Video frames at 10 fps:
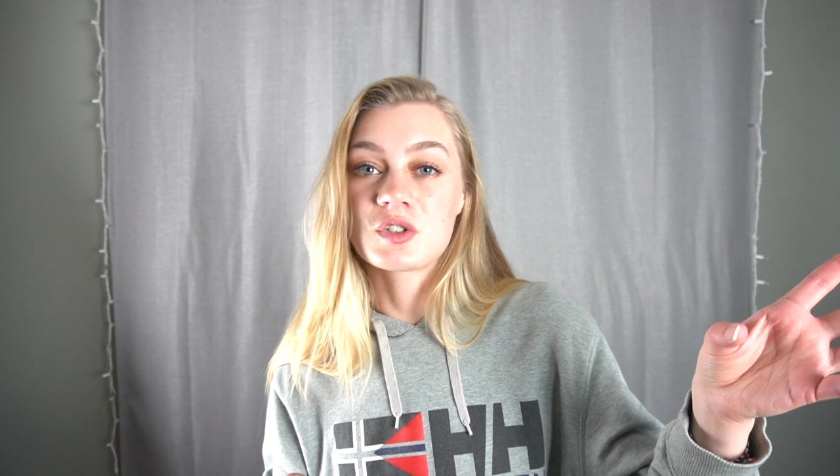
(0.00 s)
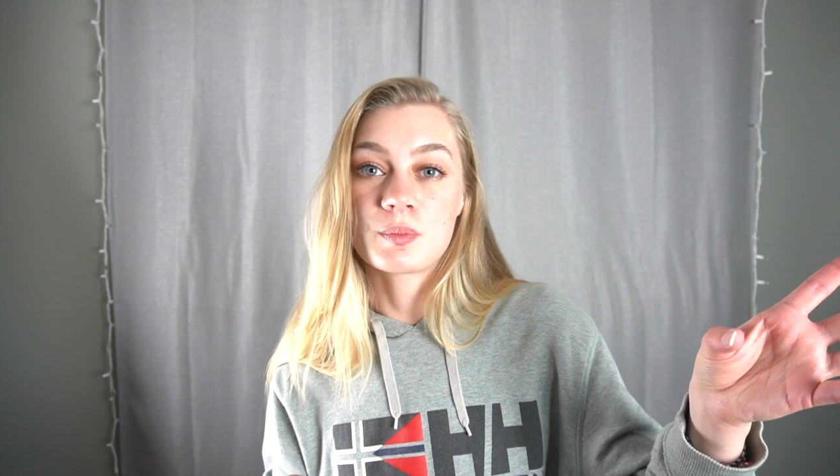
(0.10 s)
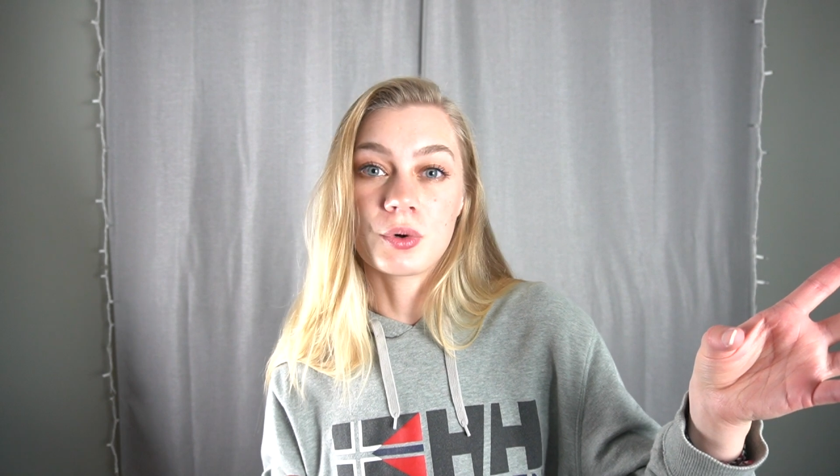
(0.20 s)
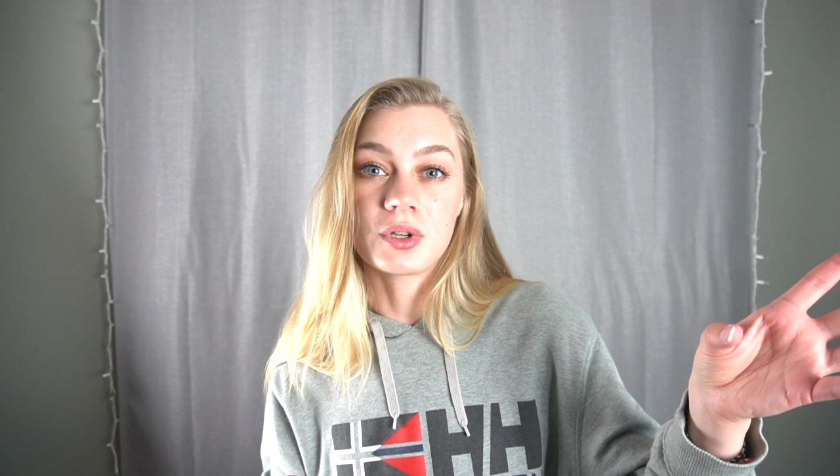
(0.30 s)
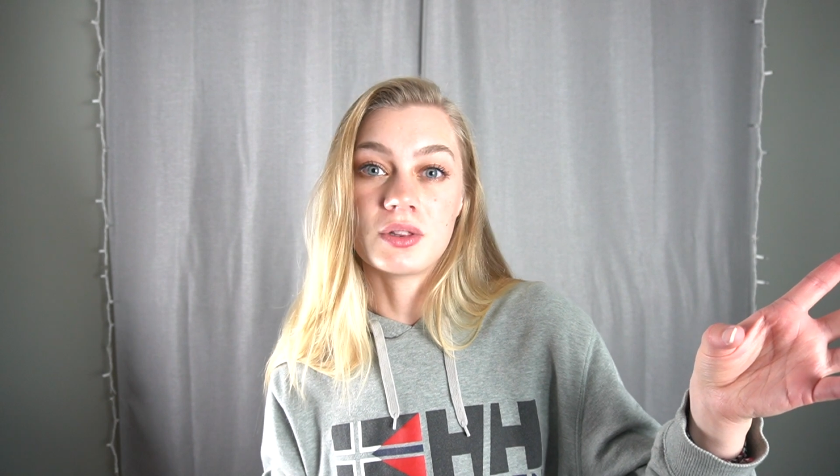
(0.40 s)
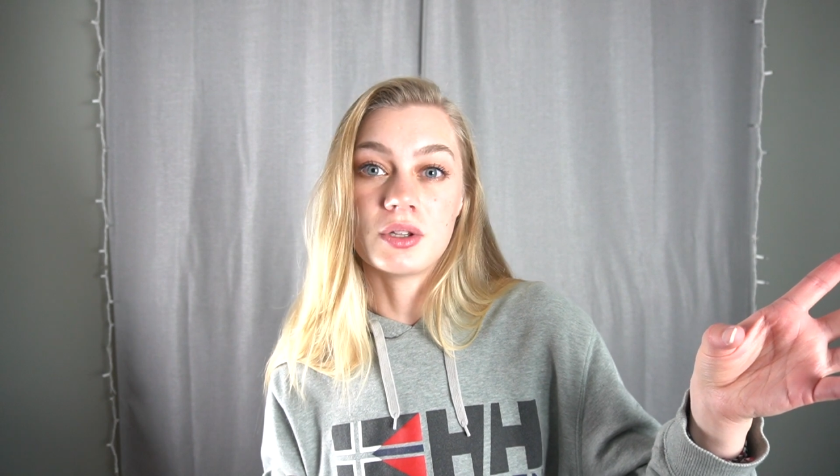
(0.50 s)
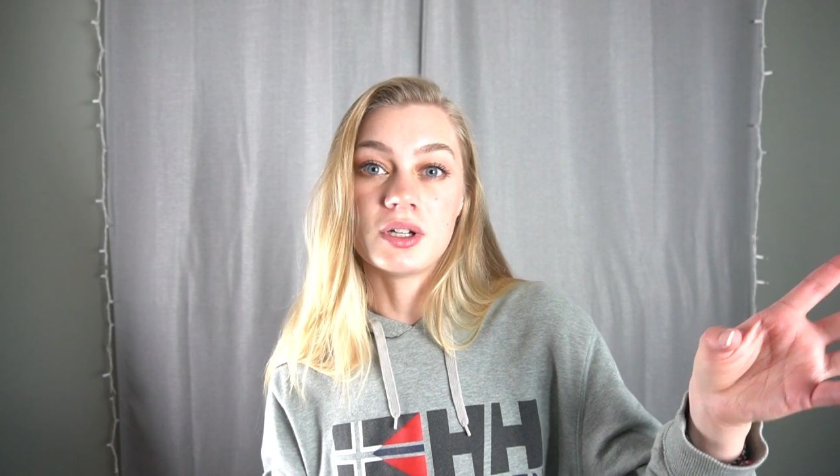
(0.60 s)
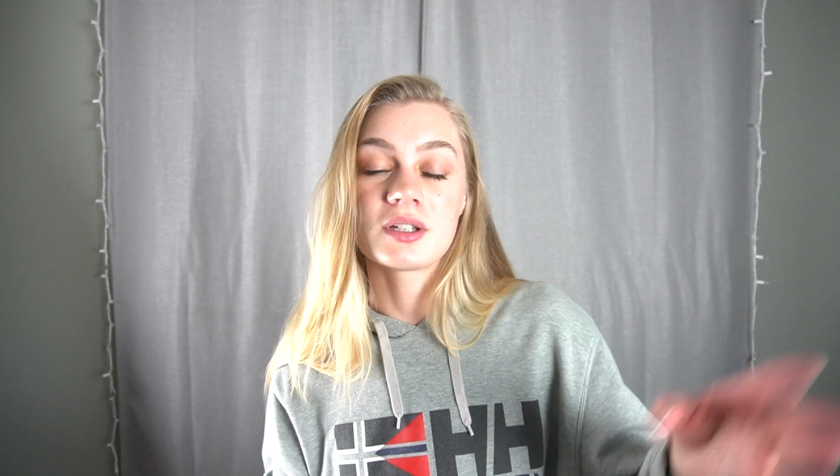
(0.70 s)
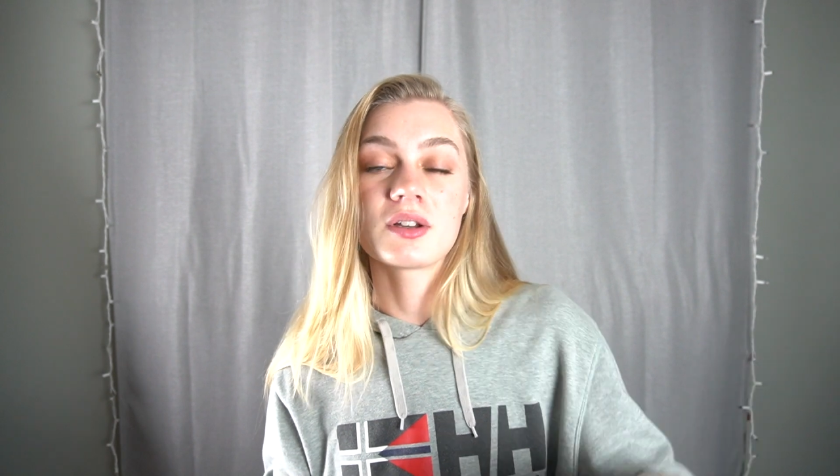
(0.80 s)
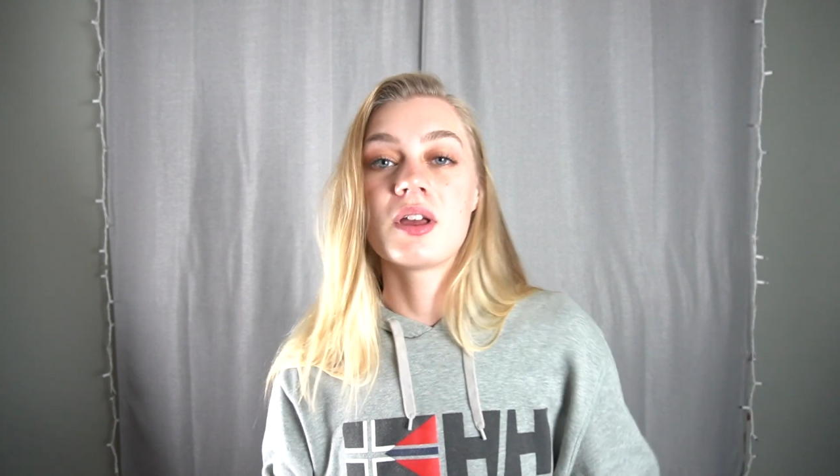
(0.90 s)
sporty
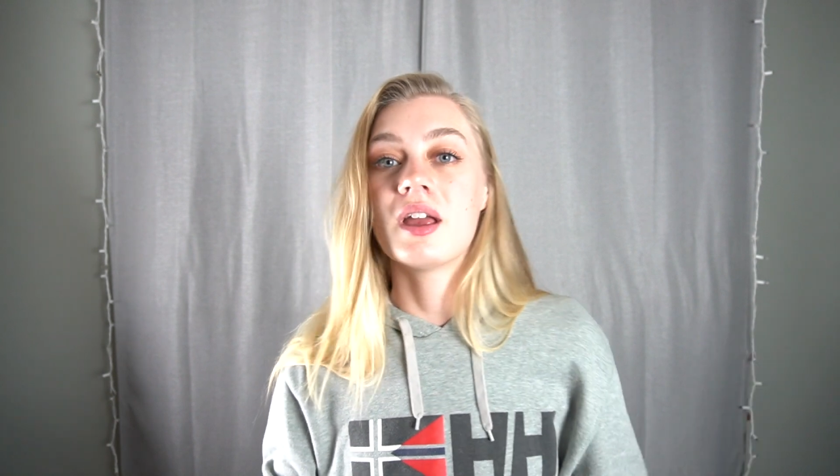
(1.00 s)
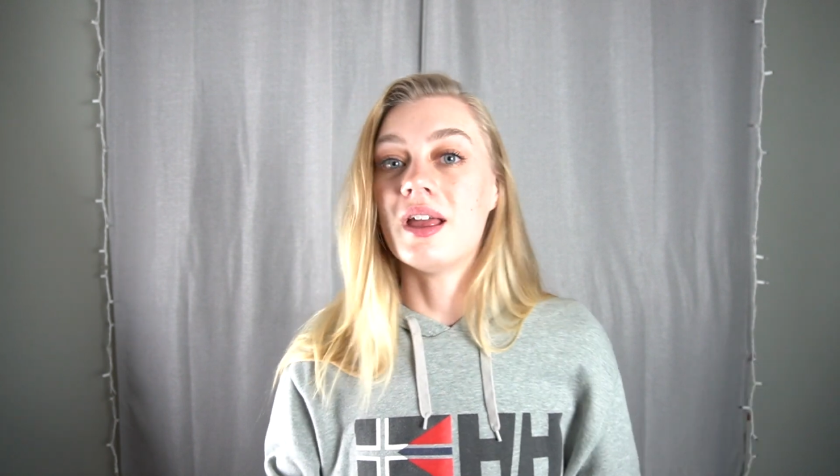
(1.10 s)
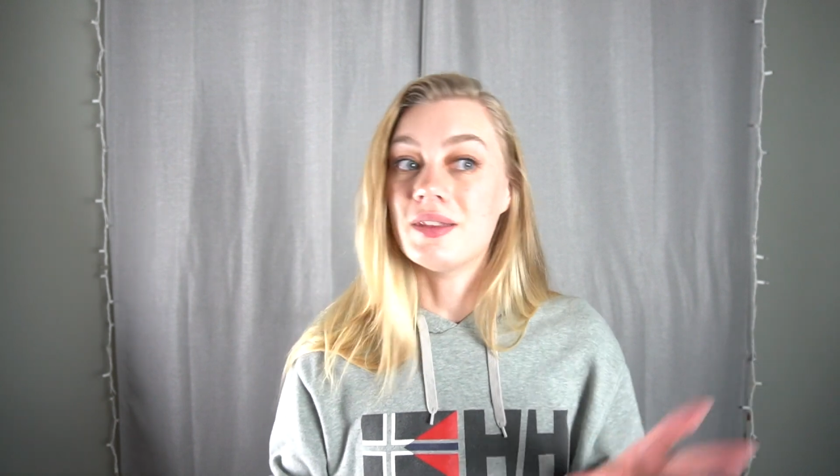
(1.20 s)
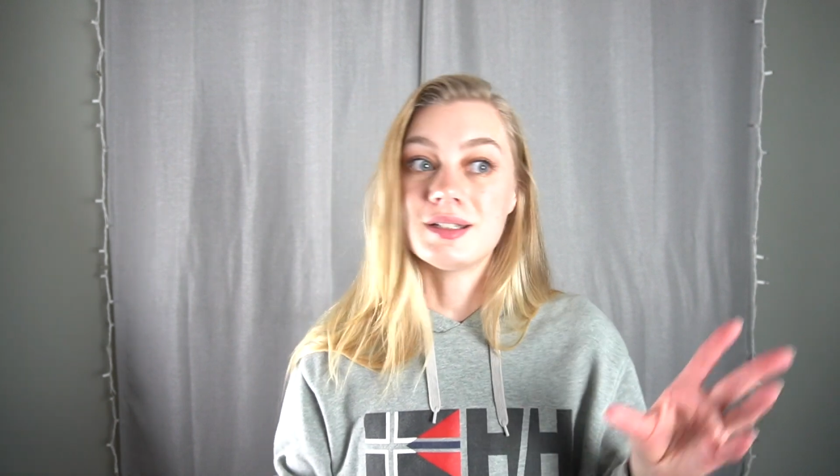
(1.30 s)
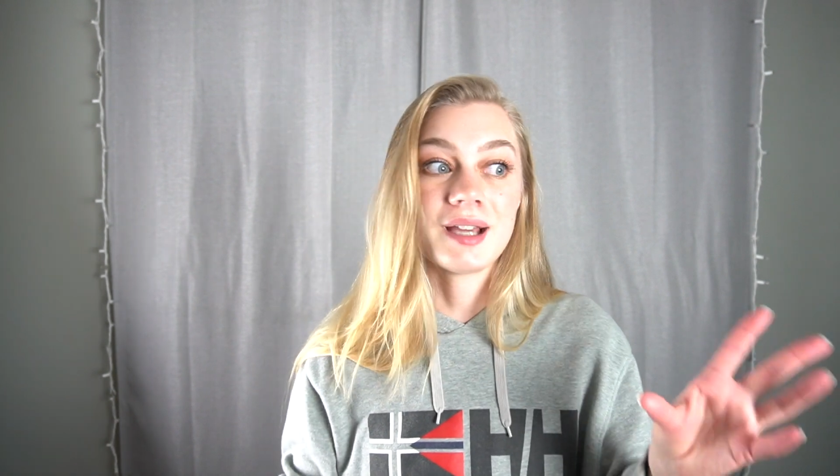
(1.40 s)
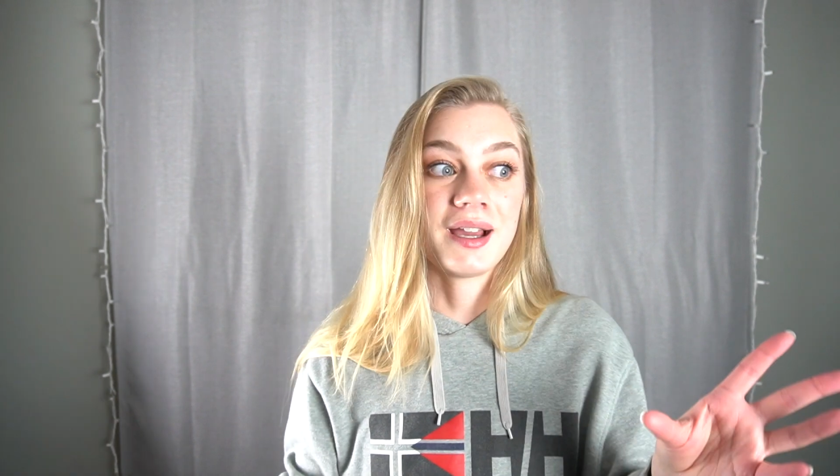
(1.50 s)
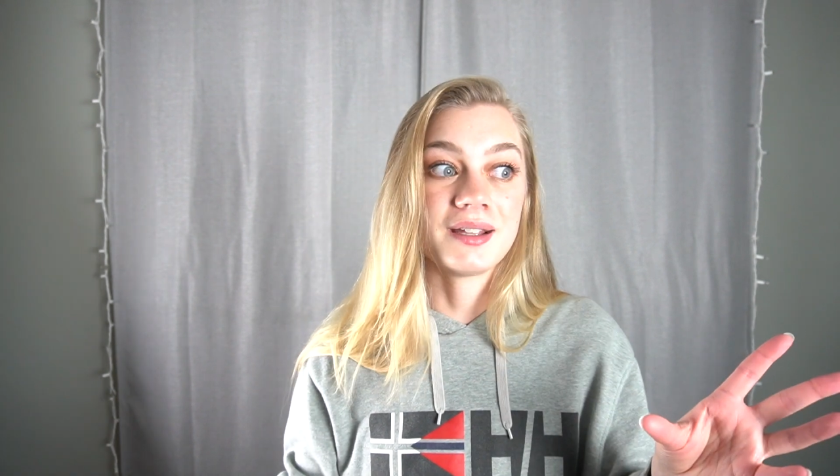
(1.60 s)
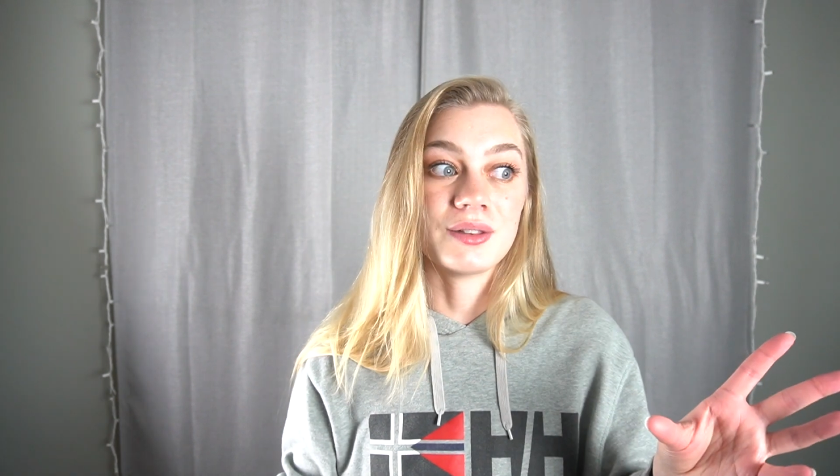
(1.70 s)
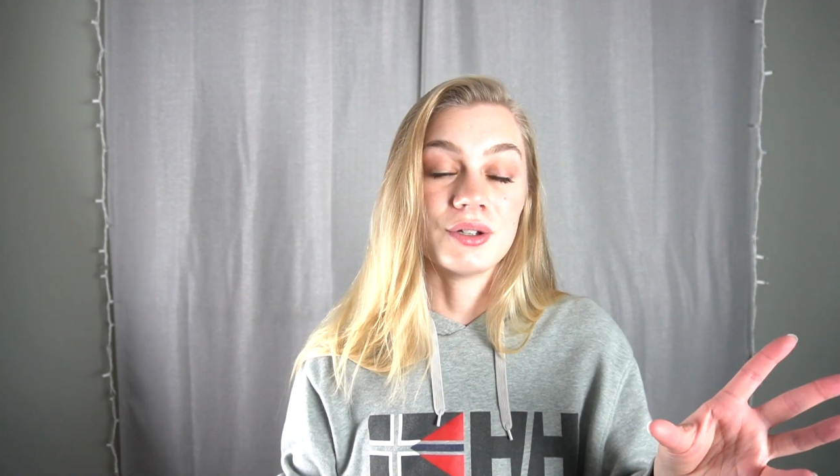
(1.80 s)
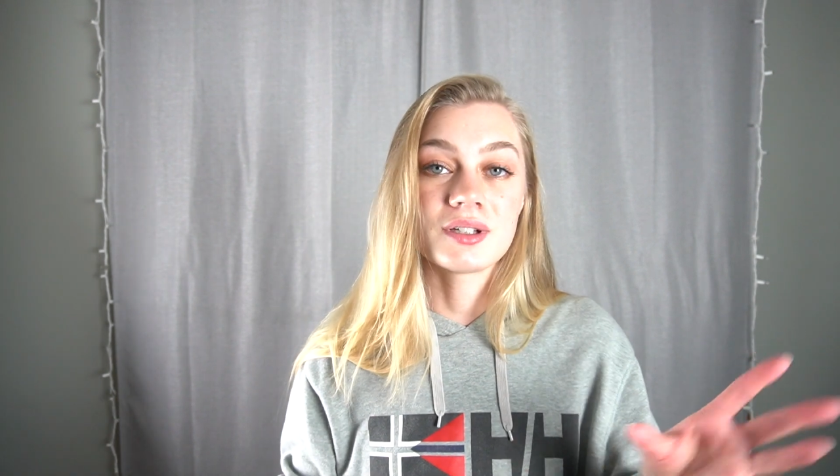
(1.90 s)
look and the
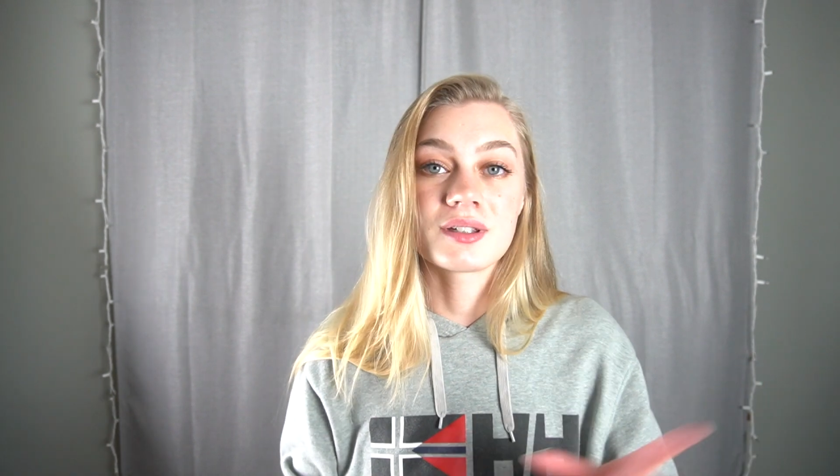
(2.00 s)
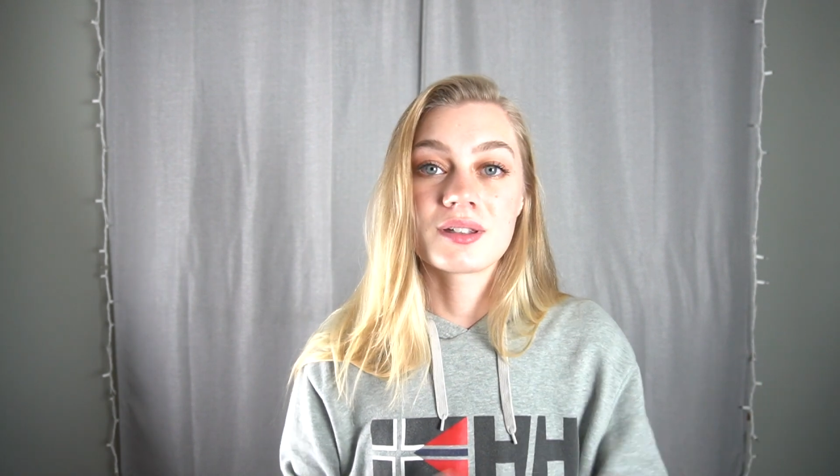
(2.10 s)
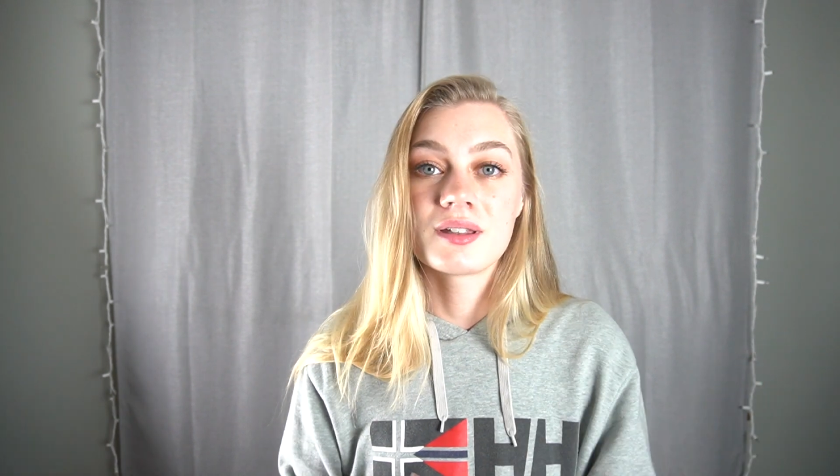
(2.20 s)
tight look.